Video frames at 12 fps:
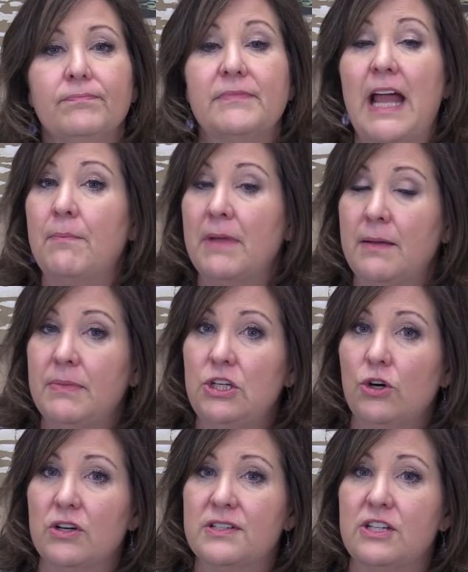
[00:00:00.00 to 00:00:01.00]
That may be
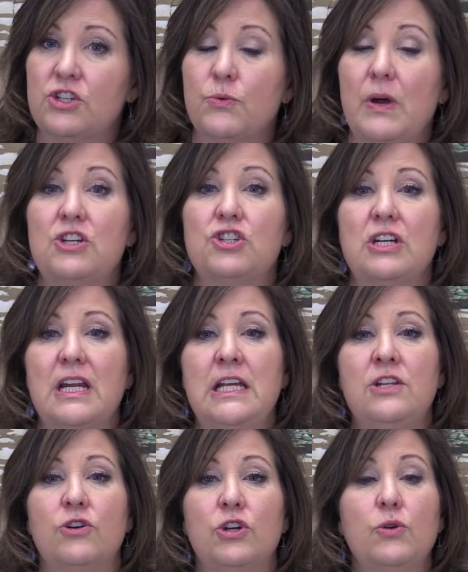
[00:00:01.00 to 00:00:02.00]
your situation.
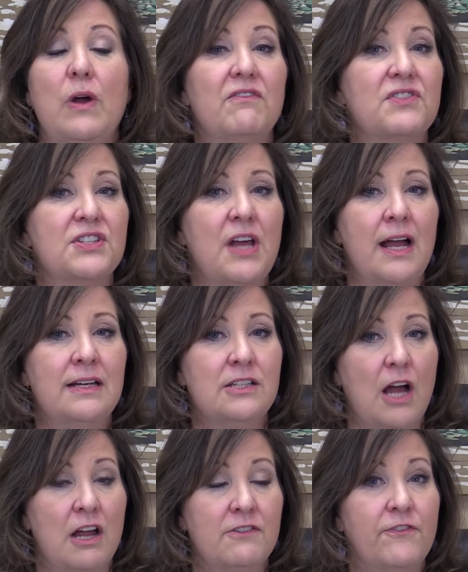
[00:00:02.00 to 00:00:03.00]
Either you have
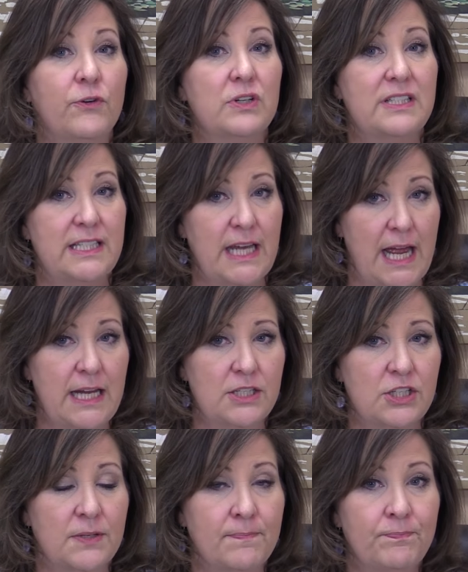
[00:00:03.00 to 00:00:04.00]
signed on for
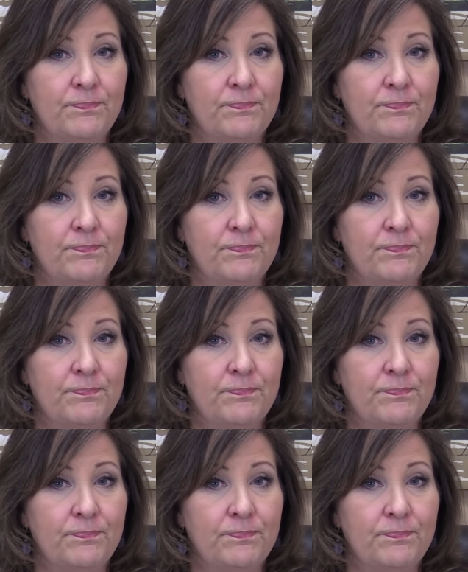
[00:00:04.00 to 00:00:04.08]
debt